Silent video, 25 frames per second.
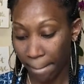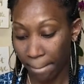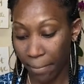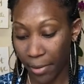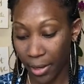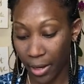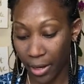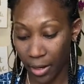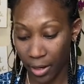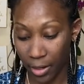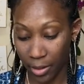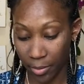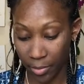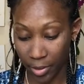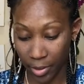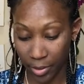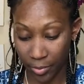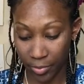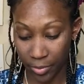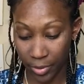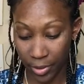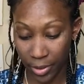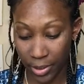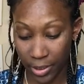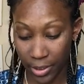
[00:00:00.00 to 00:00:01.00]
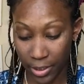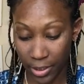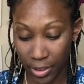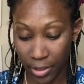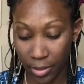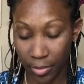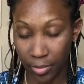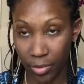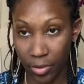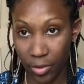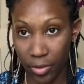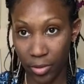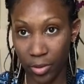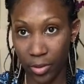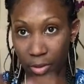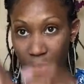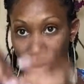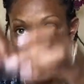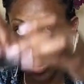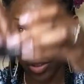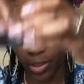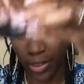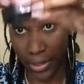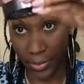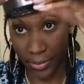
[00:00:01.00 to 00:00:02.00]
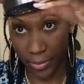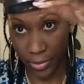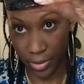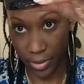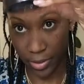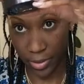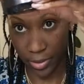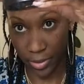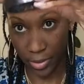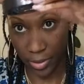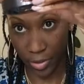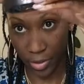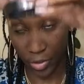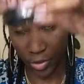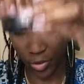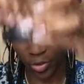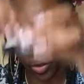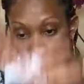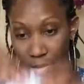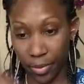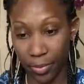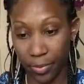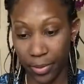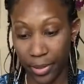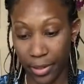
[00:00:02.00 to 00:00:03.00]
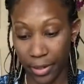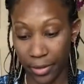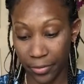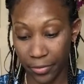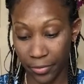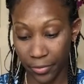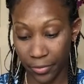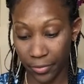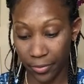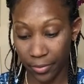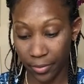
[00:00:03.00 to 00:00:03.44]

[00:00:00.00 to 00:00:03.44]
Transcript: And I'm going to put some on, tap it onto the puff.